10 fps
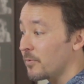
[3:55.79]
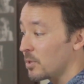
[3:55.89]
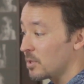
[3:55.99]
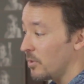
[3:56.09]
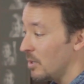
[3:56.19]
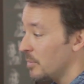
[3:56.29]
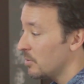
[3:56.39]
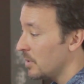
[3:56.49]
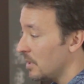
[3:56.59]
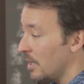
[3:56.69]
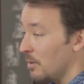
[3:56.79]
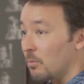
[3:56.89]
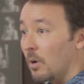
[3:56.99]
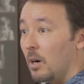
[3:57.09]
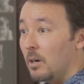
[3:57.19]
first of all, between a
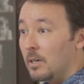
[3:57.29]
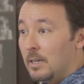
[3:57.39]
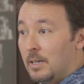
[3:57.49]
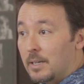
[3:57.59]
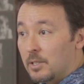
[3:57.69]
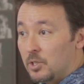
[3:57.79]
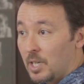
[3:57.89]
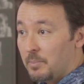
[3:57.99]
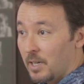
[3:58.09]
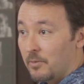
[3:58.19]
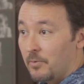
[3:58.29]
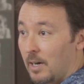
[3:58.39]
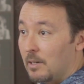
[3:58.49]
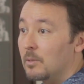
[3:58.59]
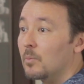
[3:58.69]
RAW and a JPEG
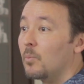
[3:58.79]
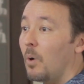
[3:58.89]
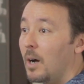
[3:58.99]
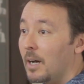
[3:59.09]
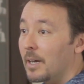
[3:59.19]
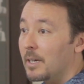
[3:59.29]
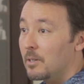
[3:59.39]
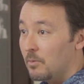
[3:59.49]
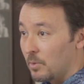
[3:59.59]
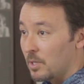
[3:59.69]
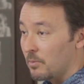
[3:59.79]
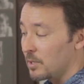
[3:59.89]
file and why, one of the